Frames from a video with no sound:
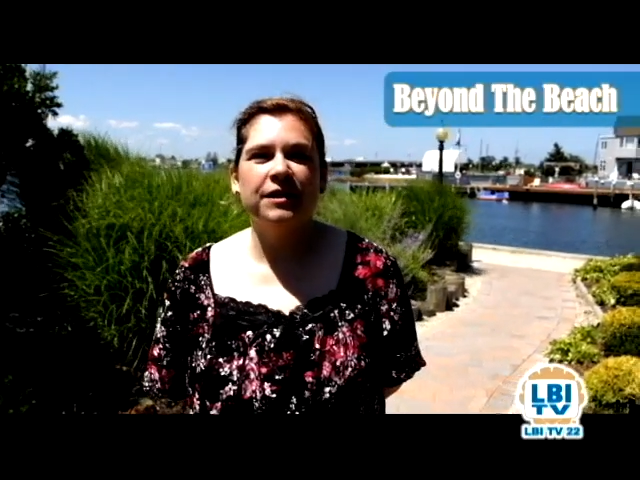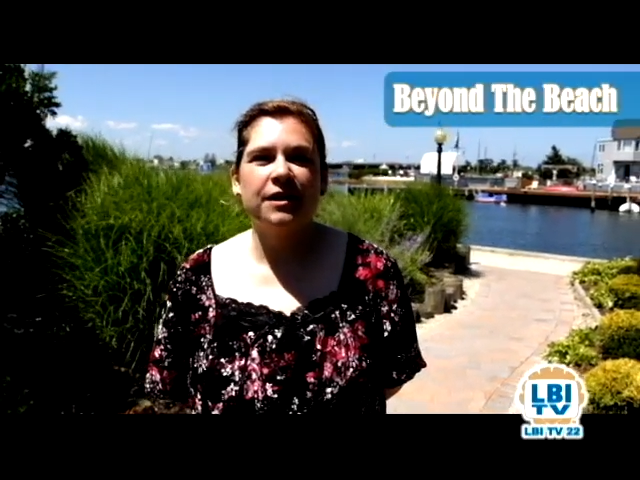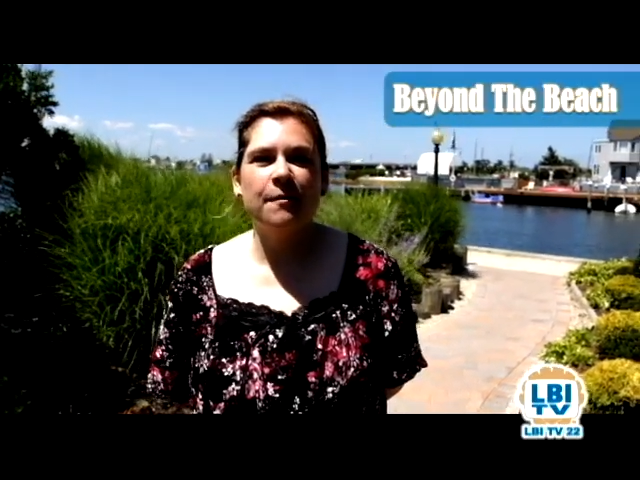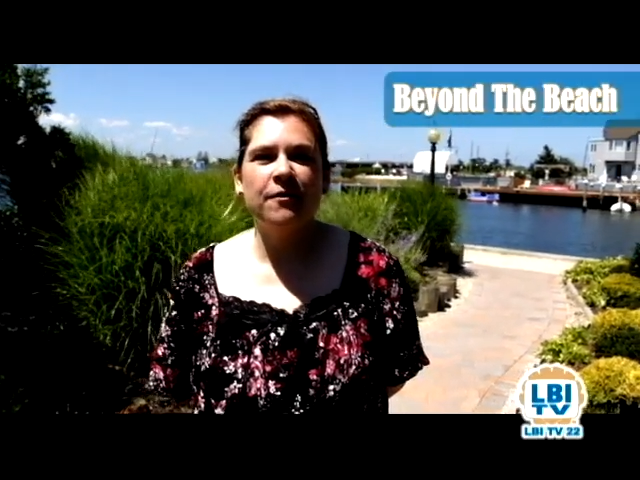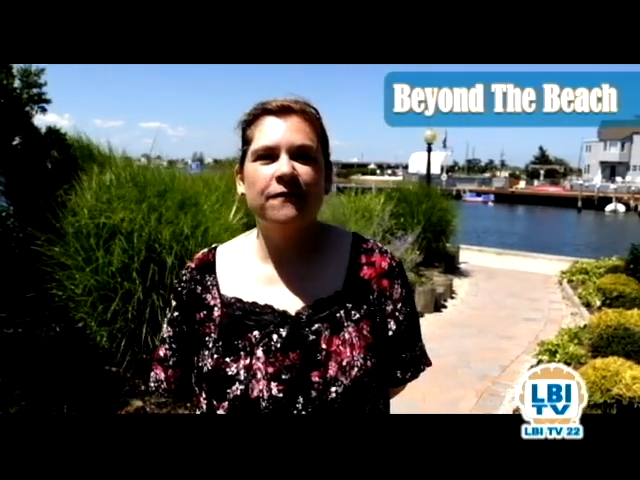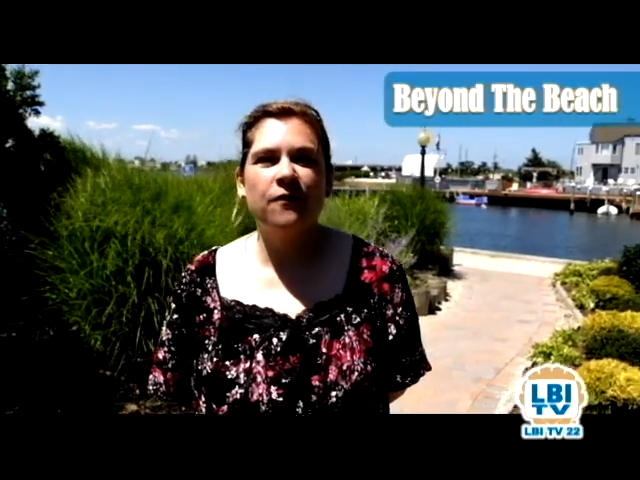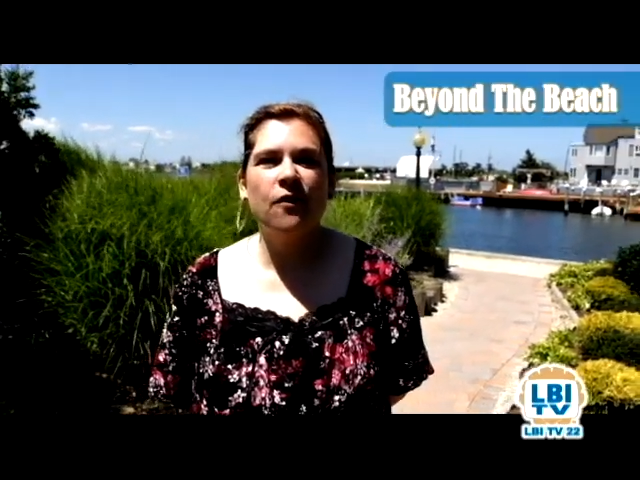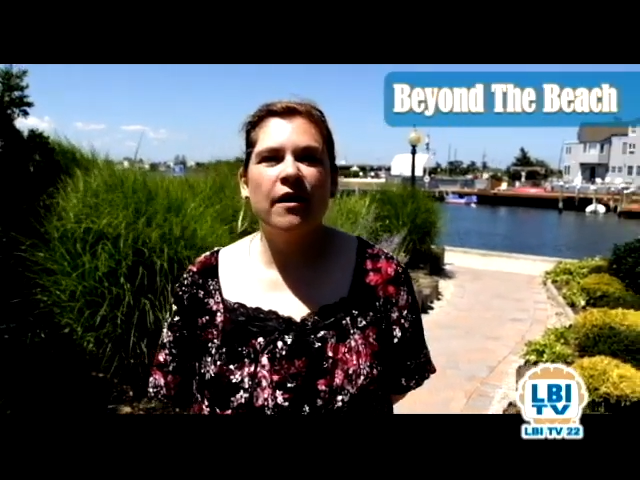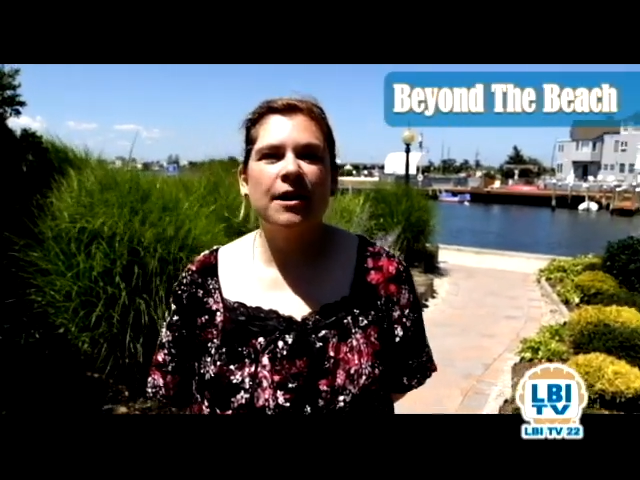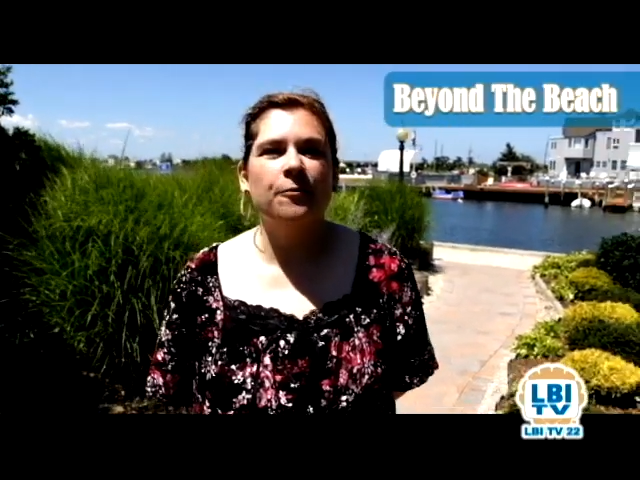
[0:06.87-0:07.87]
summer,
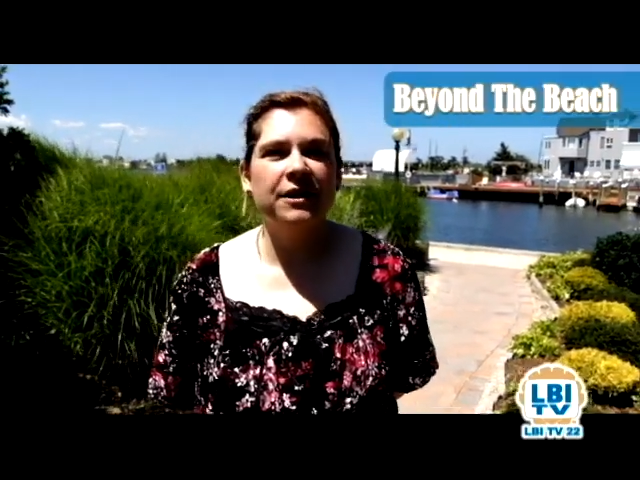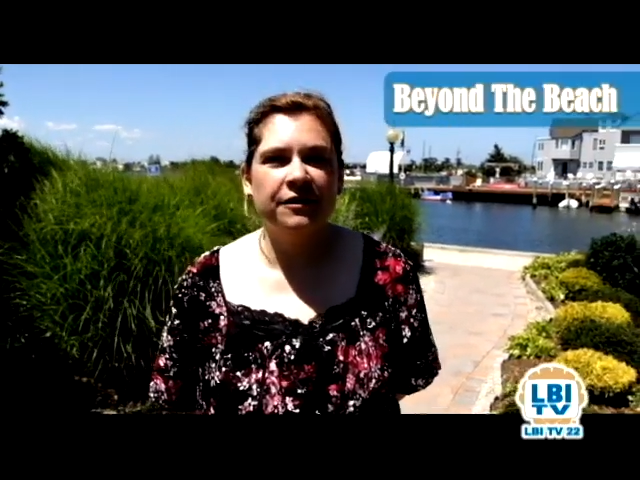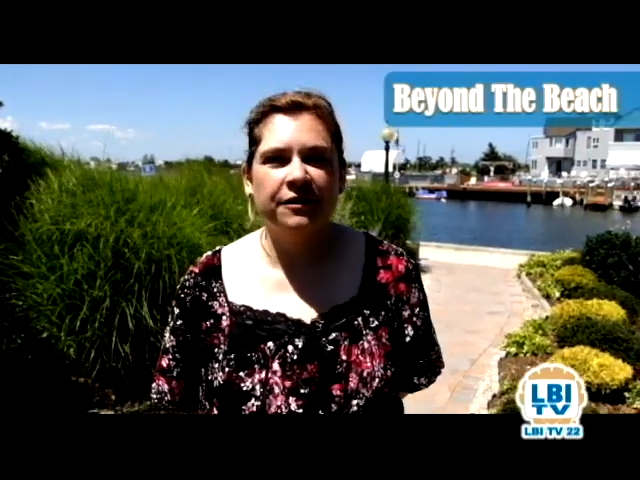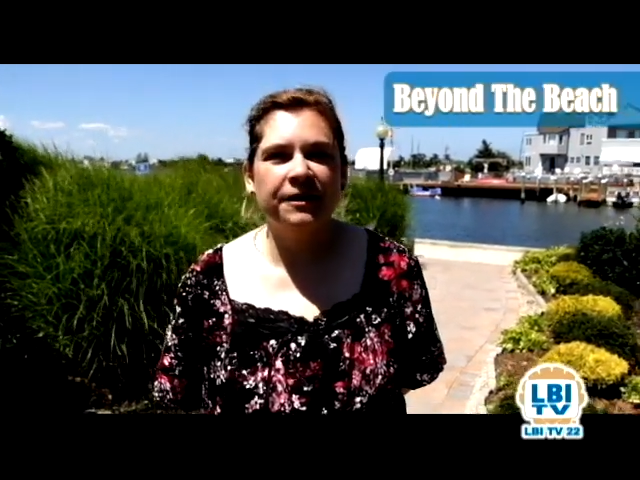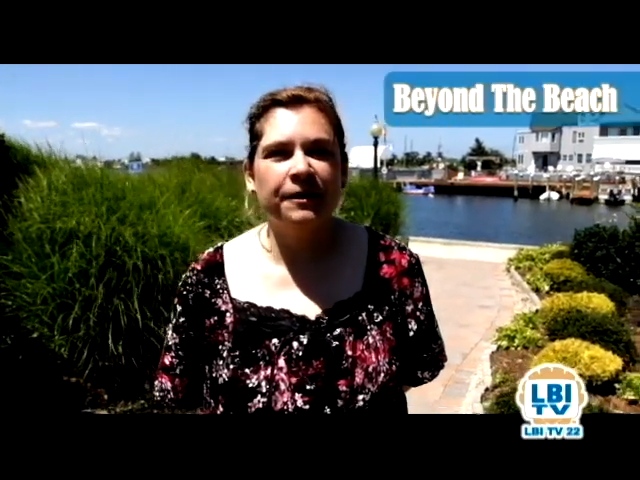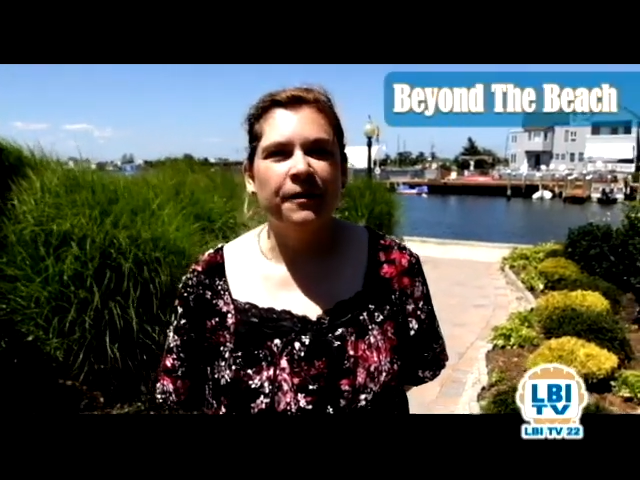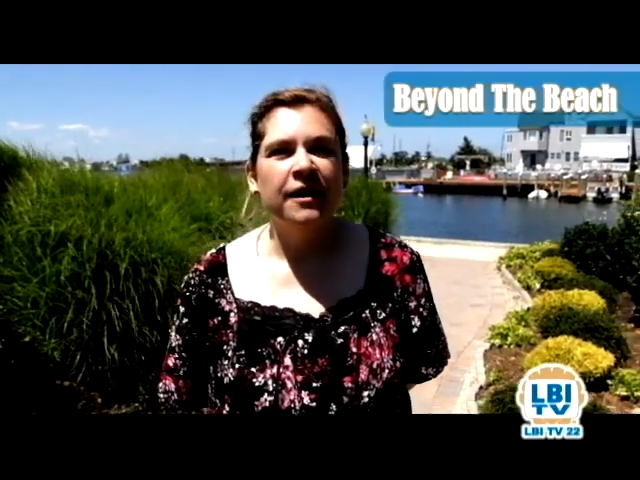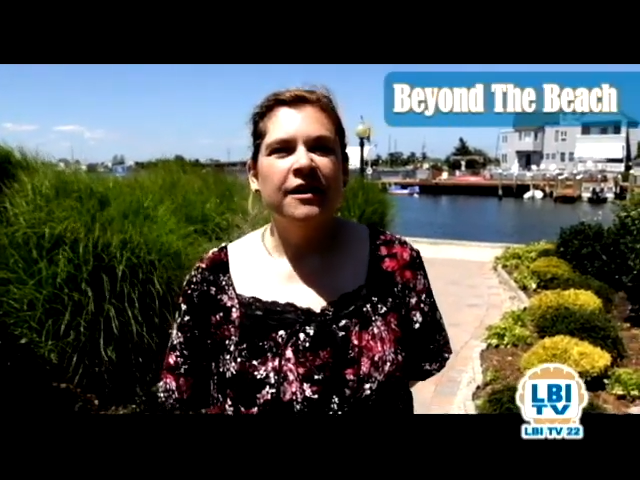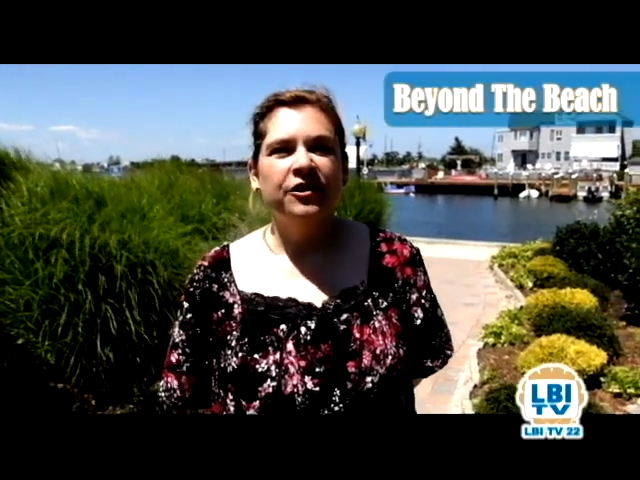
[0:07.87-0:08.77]
fall, and winter too.